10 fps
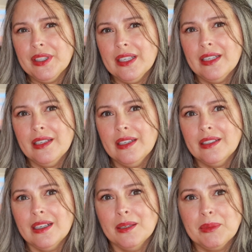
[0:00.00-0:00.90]

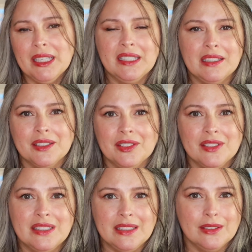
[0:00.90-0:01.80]
that I'm getting a
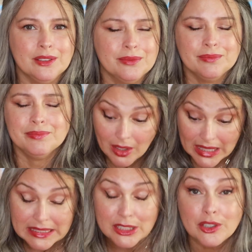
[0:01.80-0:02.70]
good deal. Now
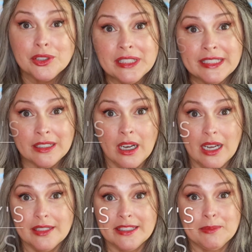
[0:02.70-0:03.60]
let's go to the
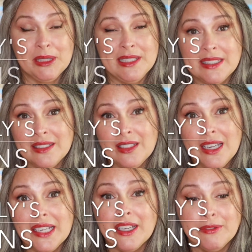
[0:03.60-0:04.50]
cons, because
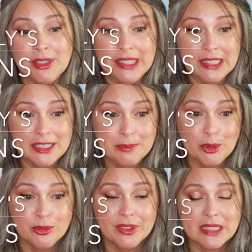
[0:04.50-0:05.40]
not everything is
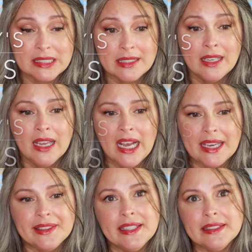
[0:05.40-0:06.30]
perfect.
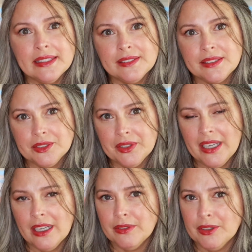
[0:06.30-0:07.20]
I think they still
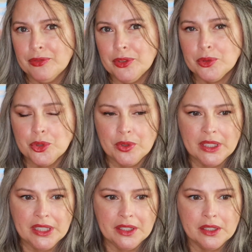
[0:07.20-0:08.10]
have a few
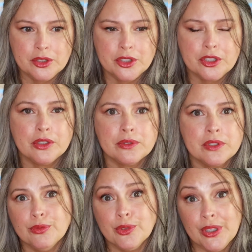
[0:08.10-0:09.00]
training
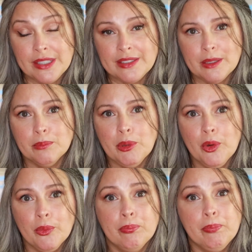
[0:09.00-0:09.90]
issues. For
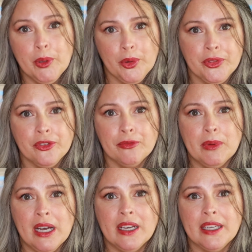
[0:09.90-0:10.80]
example, both of
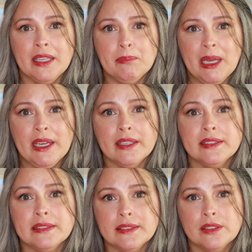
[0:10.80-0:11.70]
my
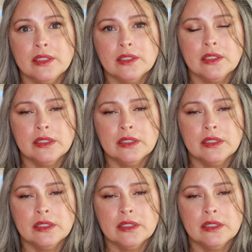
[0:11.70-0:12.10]
bags, the